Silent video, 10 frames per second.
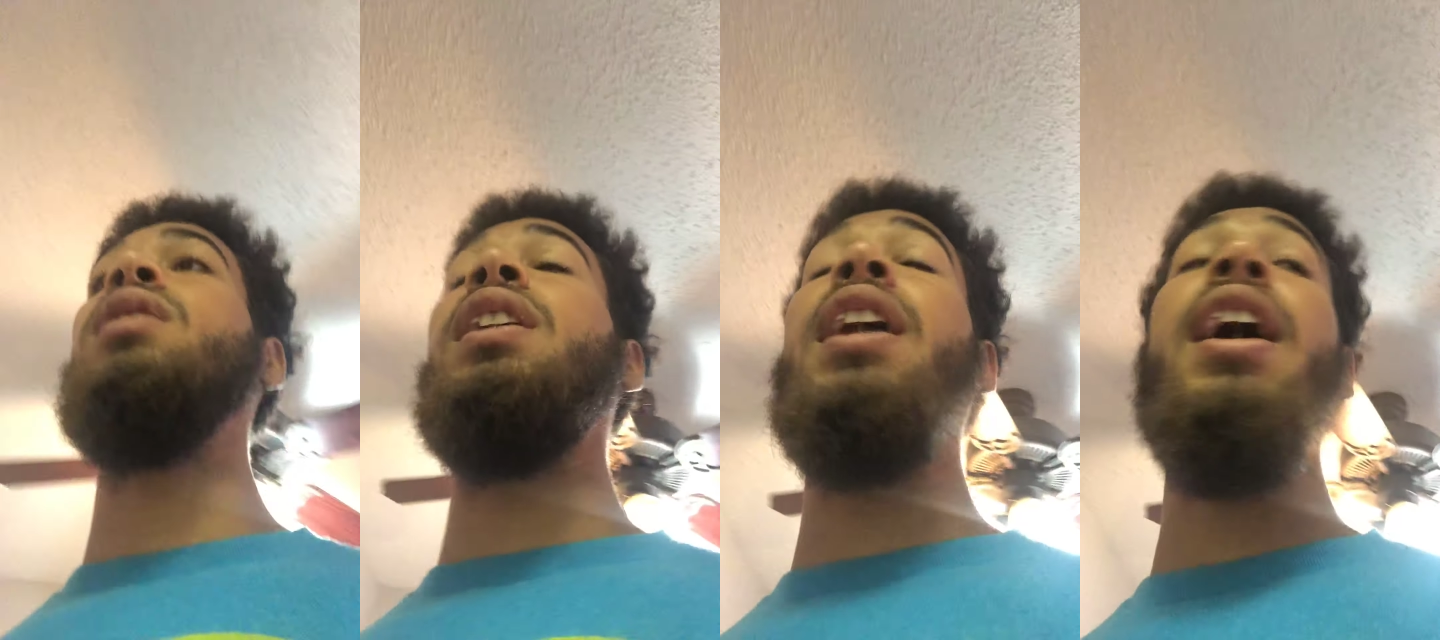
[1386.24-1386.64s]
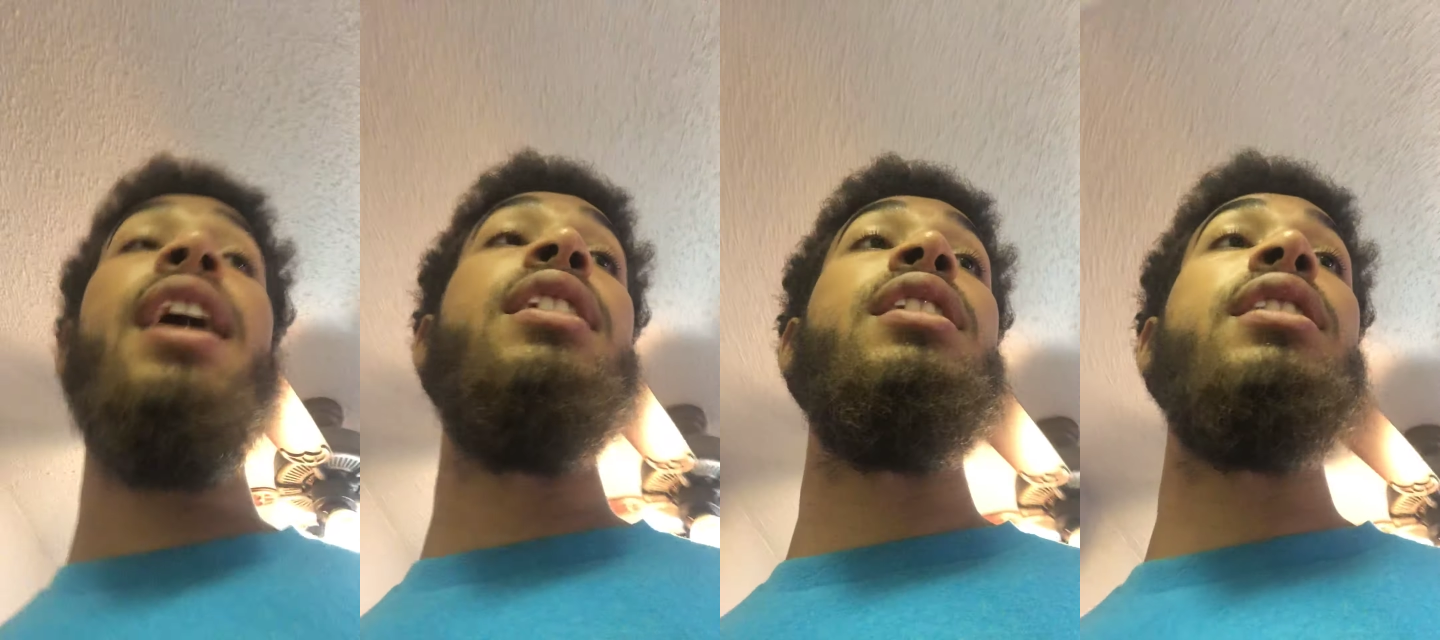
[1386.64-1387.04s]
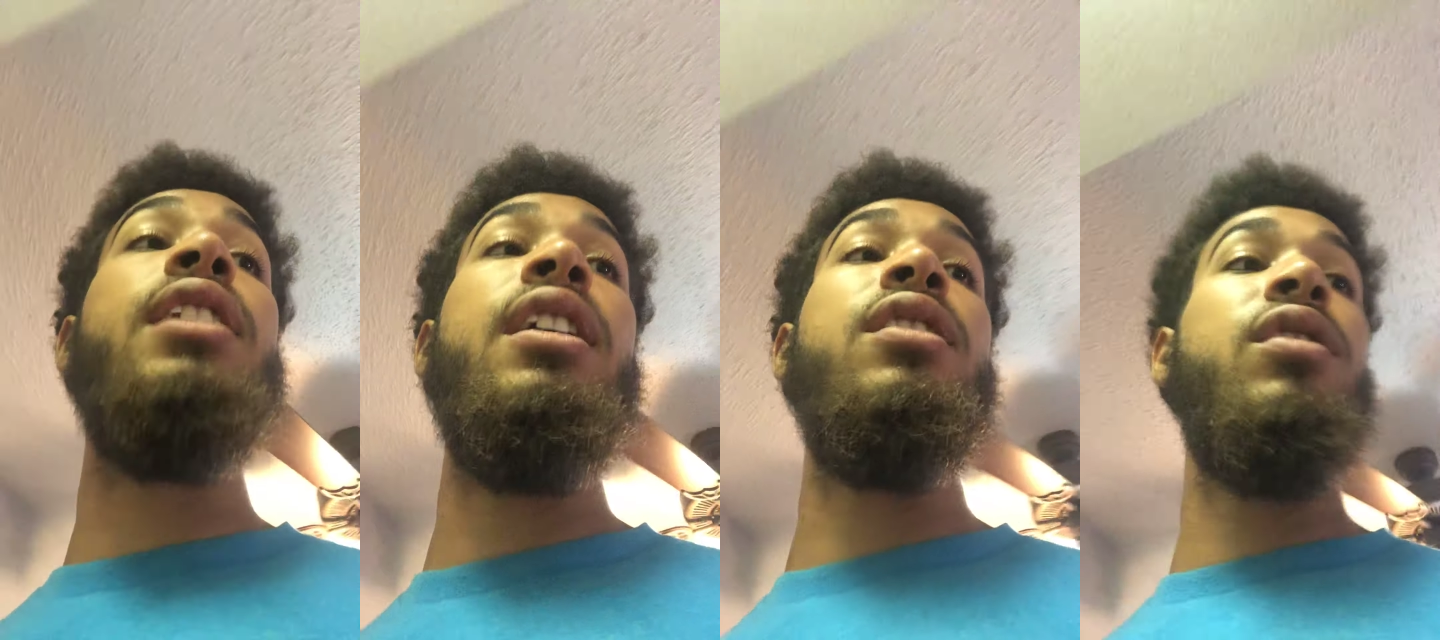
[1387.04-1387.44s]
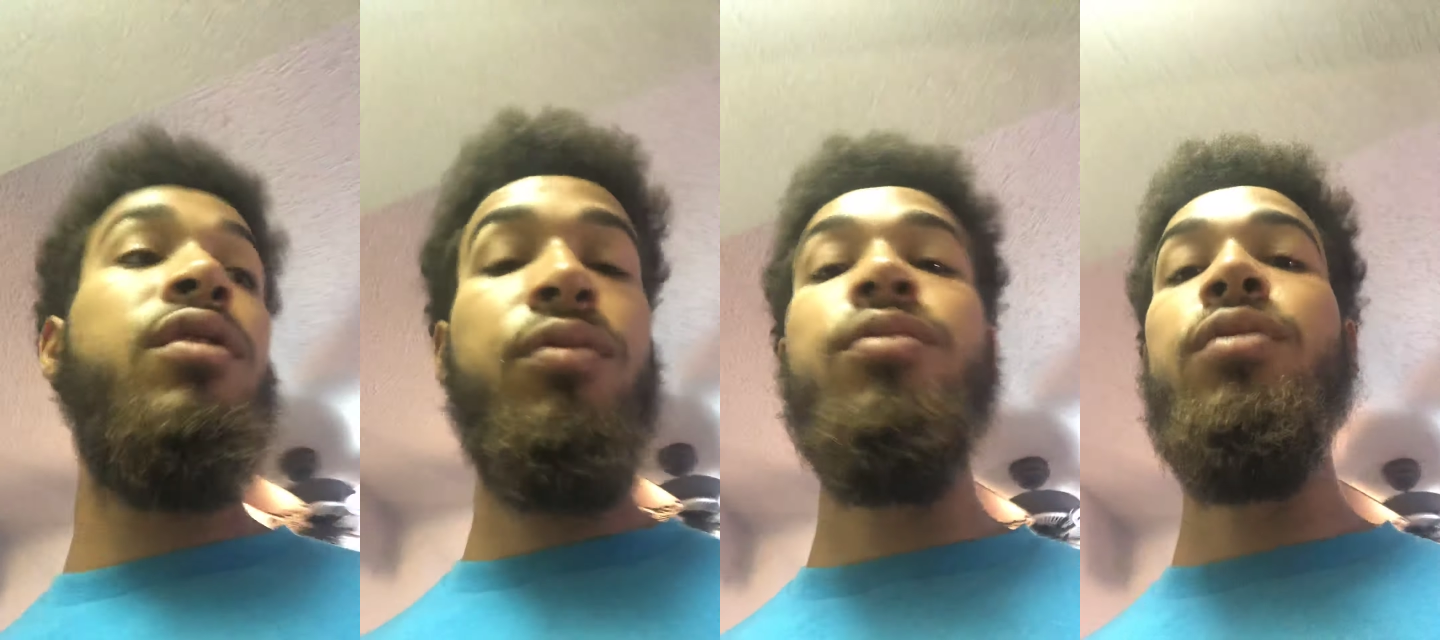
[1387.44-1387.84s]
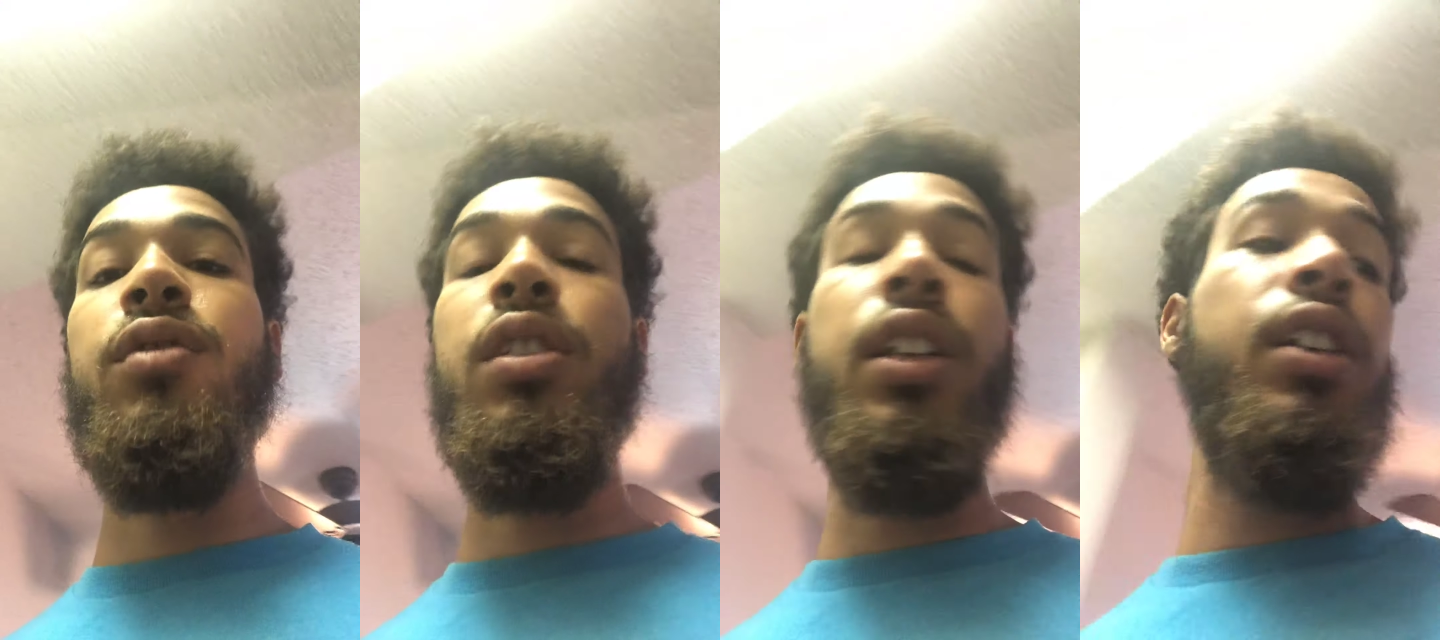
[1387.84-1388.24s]
And I had to get that
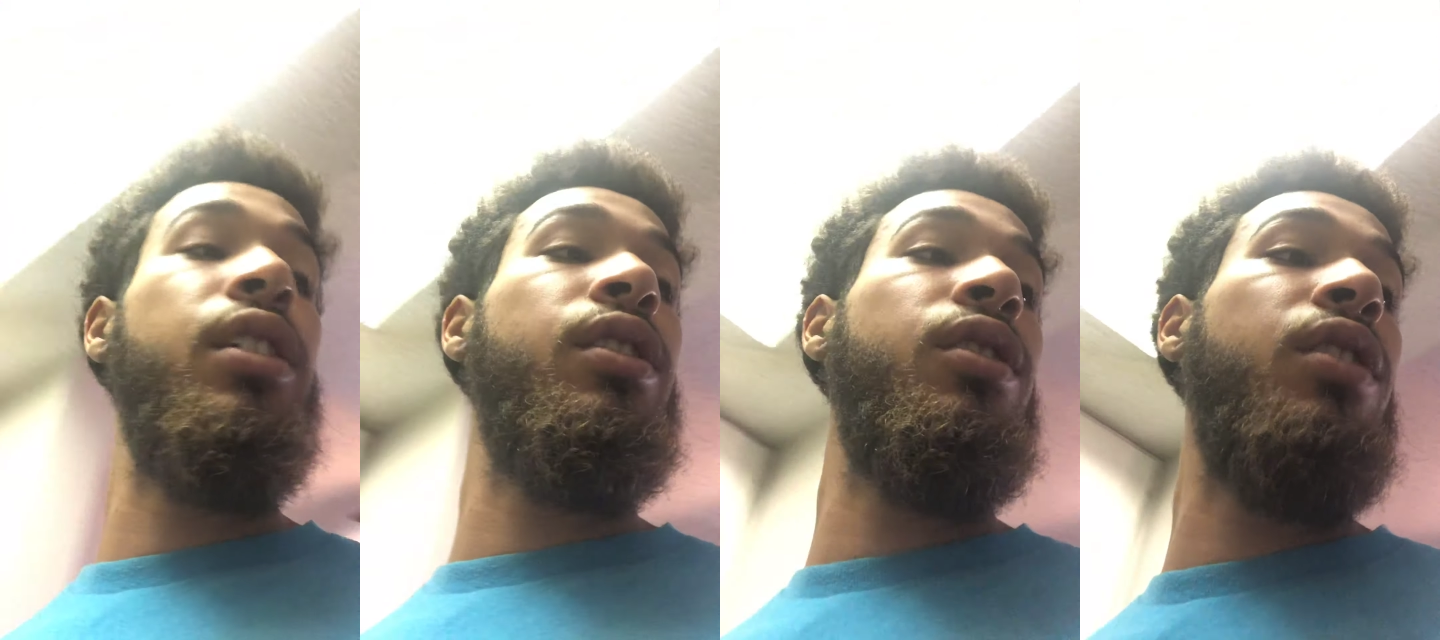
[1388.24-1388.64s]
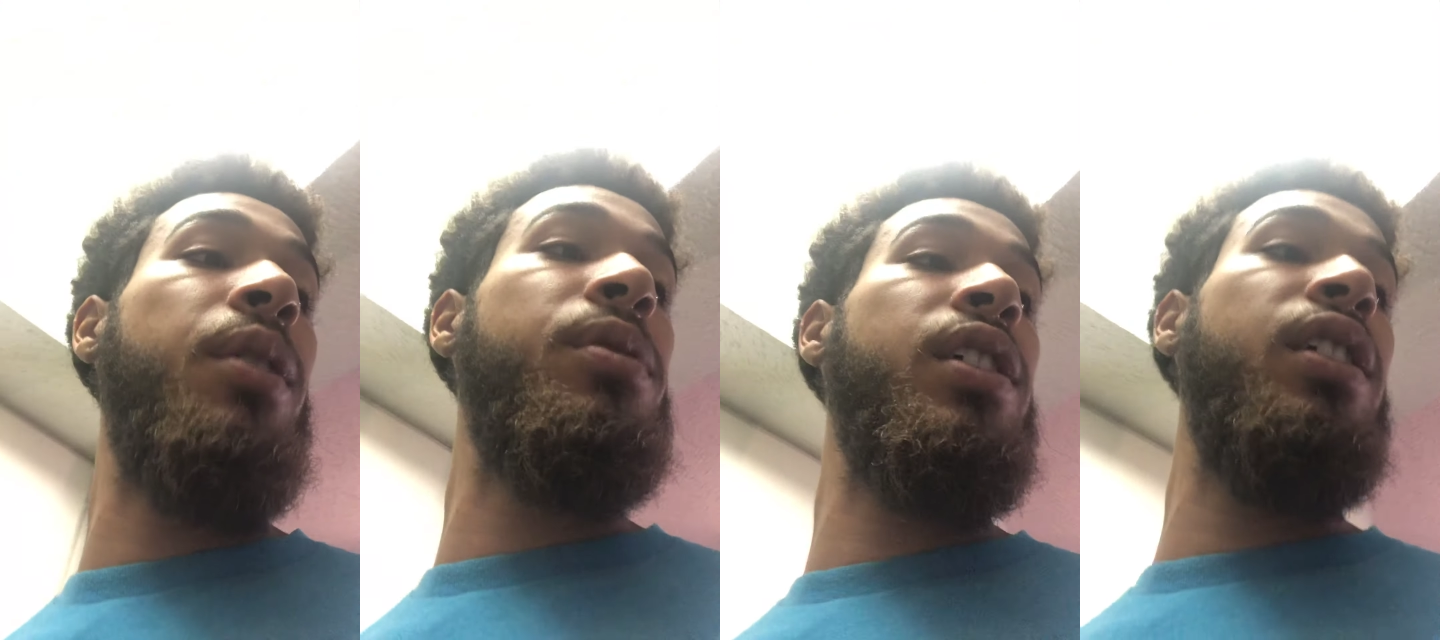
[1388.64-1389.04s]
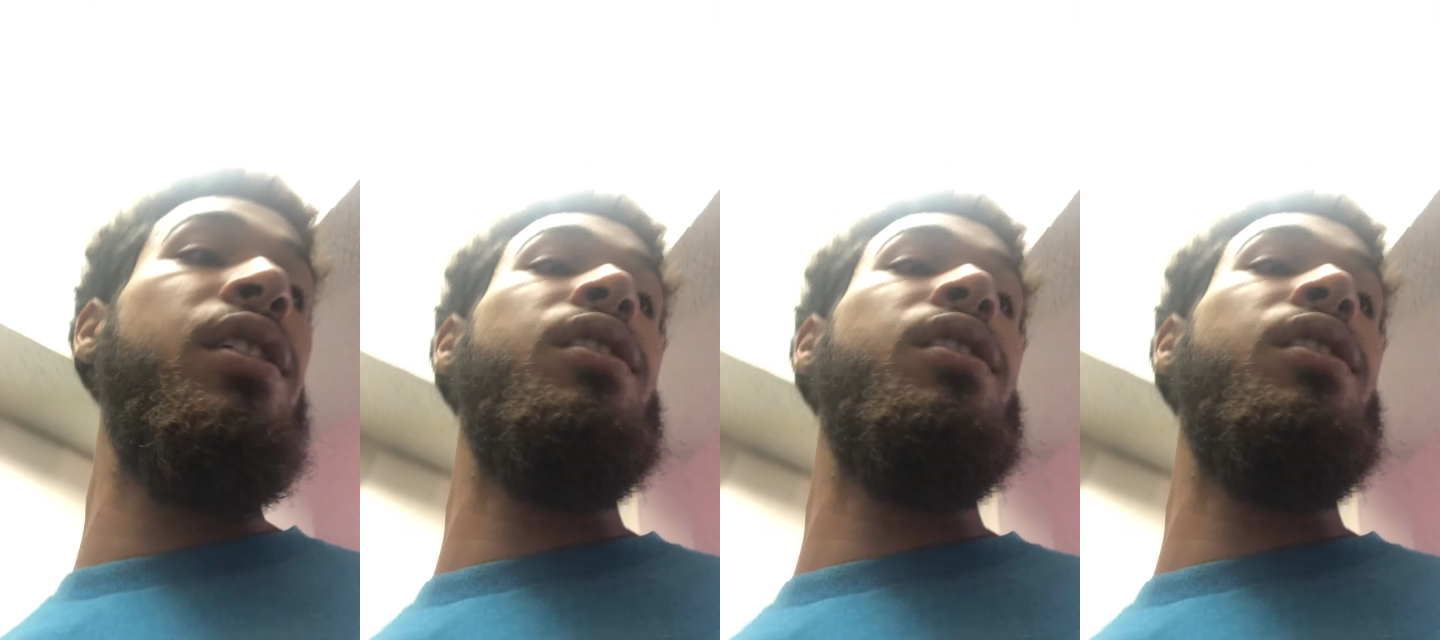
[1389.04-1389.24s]
clear, you know what I'm saying?